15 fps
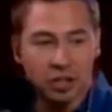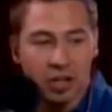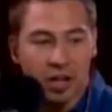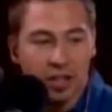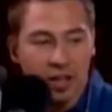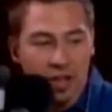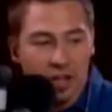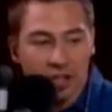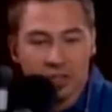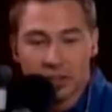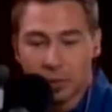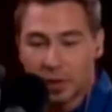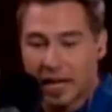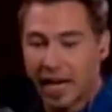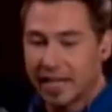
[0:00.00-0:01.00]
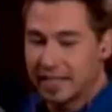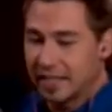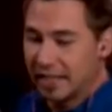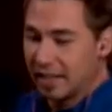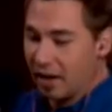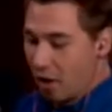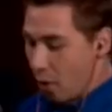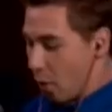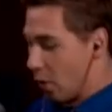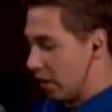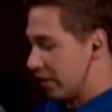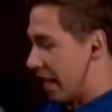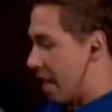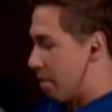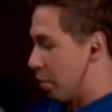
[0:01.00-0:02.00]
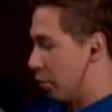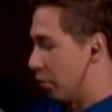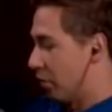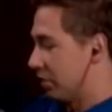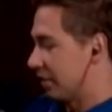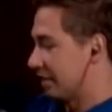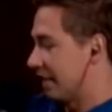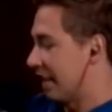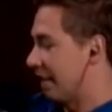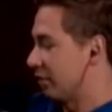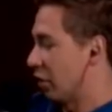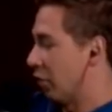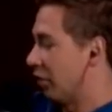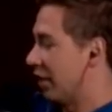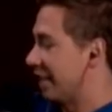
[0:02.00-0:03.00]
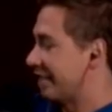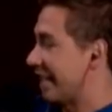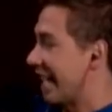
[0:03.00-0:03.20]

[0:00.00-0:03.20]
on. So what I did was I pulled the sleeves over his